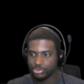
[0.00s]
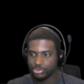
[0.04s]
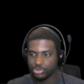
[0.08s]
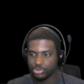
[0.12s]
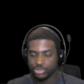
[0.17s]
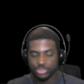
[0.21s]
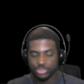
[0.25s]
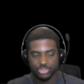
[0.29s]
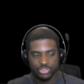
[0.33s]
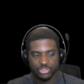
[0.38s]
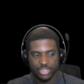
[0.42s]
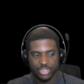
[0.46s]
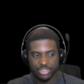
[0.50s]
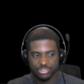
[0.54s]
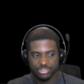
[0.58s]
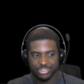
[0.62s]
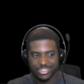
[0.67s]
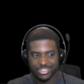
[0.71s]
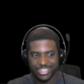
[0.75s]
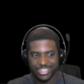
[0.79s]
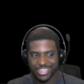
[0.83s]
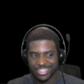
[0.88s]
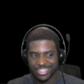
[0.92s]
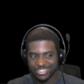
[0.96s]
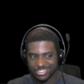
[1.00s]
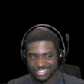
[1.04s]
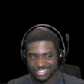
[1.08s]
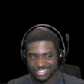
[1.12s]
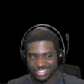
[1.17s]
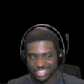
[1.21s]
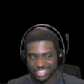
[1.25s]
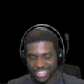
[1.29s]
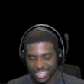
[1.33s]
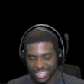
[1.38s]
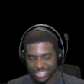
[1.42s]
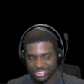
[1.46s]
you're essentially
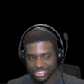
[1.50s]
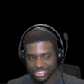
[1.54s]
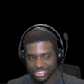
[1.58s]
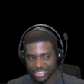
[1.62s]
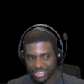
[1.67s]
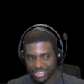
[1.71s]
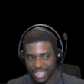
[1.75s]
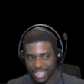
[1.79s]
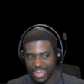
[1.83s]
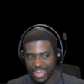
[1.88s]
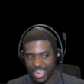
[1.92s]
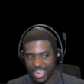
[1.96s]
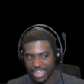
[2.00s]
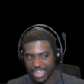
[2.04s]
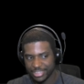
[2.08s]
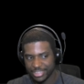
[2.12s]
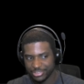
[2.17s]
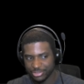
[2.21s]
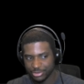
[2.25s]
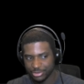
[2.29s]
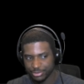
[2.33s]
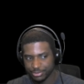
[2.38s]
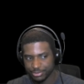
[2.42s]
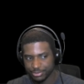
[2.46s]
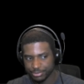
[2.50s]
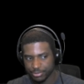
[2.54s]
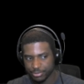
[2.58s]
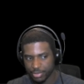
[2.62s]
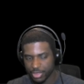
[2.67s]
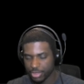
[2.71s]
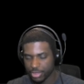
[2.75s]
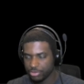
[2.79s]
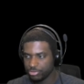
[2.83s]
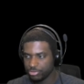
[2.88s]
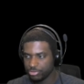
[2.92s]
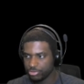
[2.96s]
exchanging that item
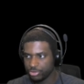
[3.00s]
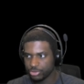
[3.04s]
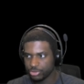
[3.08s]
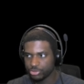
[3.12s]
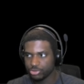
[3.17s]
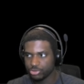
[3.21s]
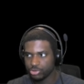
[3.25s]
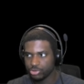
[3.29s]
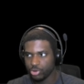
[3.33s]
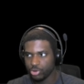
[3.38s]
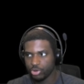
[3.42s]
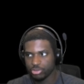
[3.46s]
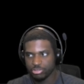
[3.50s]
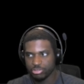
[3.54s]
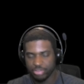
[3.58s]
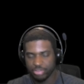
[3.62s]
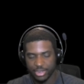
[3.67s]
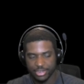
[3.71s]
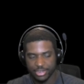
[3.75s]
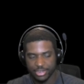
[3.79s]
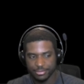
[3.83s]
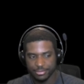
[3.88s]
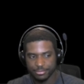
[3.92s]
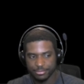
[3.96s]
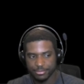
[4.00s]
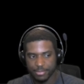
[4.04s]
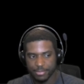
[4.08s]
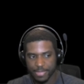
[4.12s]
for store credit.